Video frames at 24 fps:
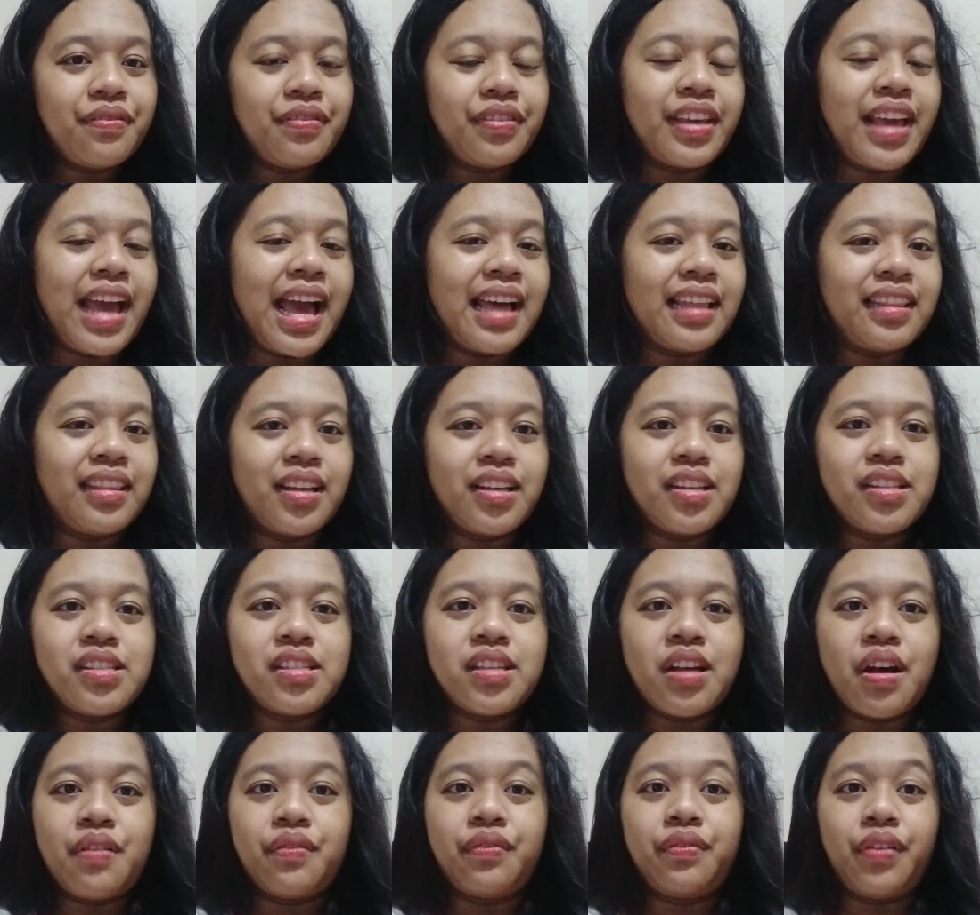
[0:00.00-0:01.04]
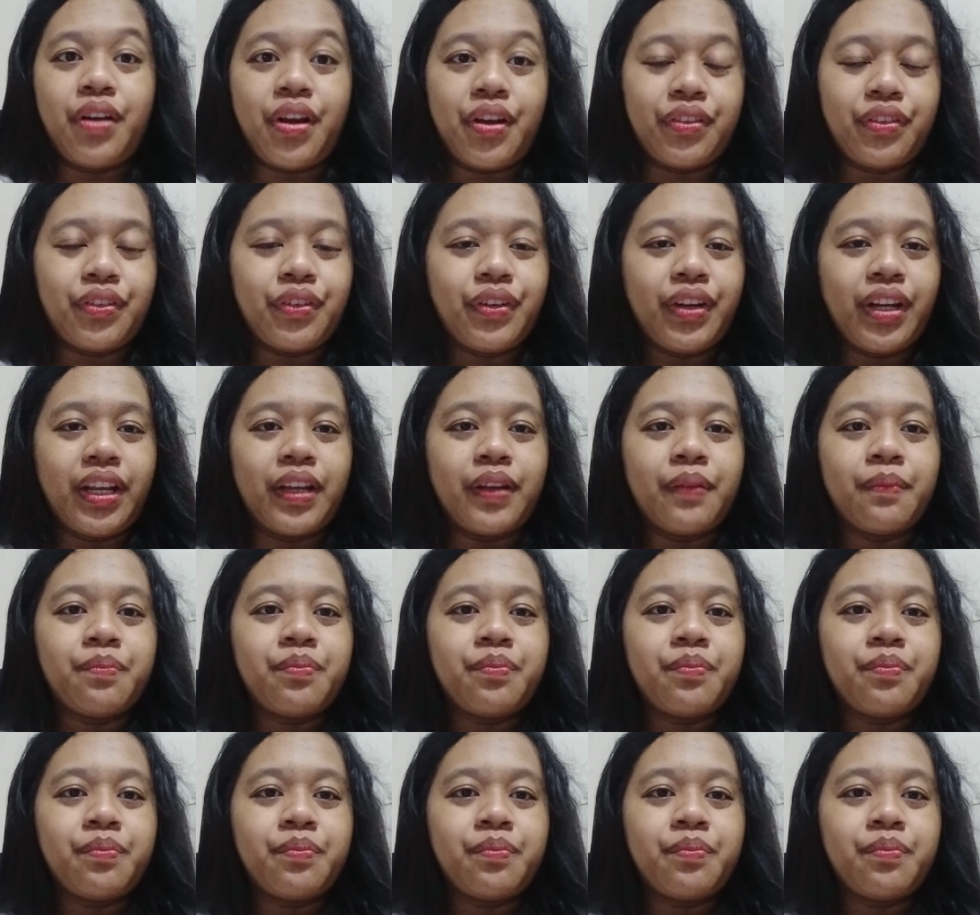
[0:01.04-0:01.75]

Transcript: canons of rhetoric.